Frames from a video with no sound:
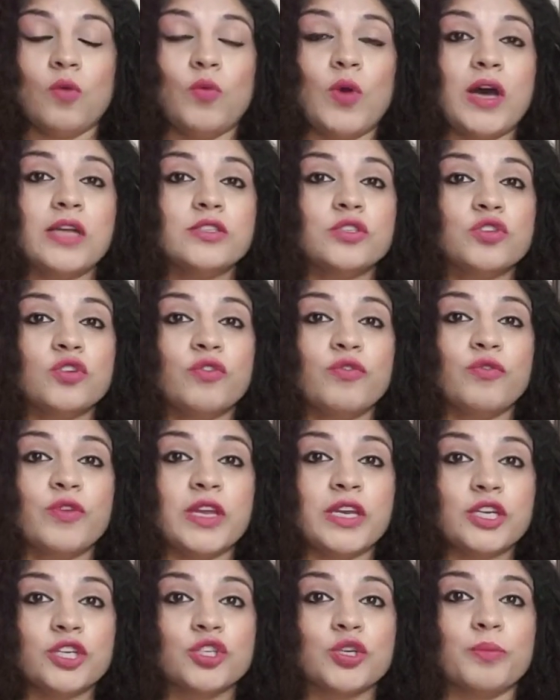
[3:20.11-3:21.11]
Once you
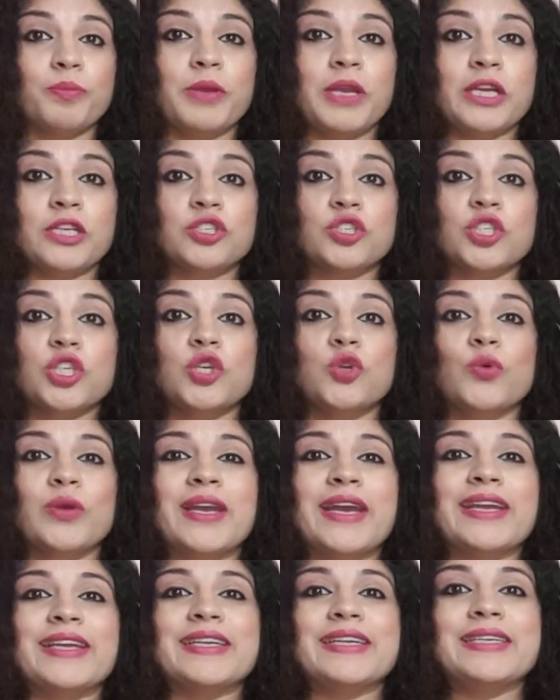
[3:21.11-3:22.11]
finish a PhD, you
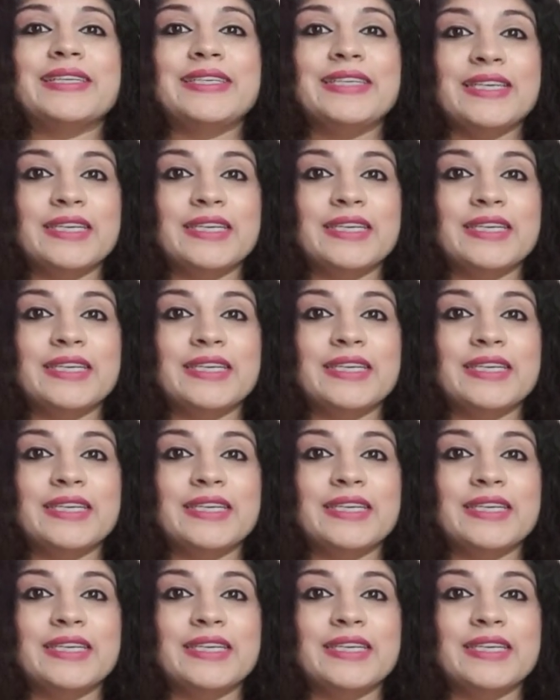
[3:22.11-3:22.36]
get a